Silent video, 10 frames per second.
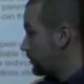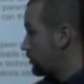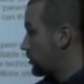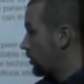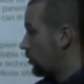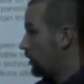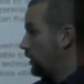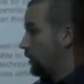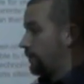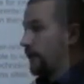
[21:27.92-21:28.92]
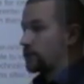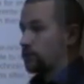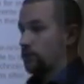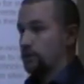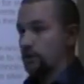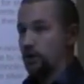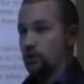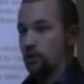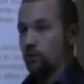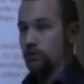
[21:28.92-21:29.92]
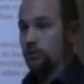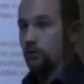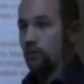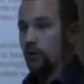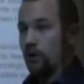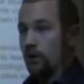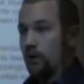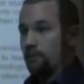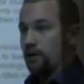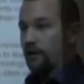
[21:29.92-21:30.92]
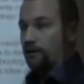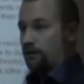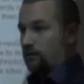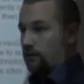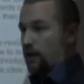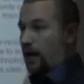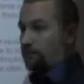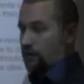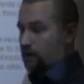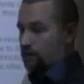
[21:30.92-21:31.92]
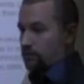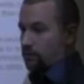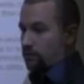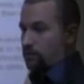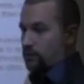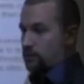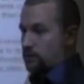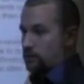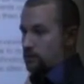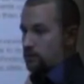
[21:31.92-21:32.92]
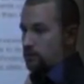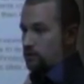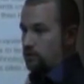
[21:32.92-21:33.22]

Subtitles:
So that's the reason I chose to make laptops available to my students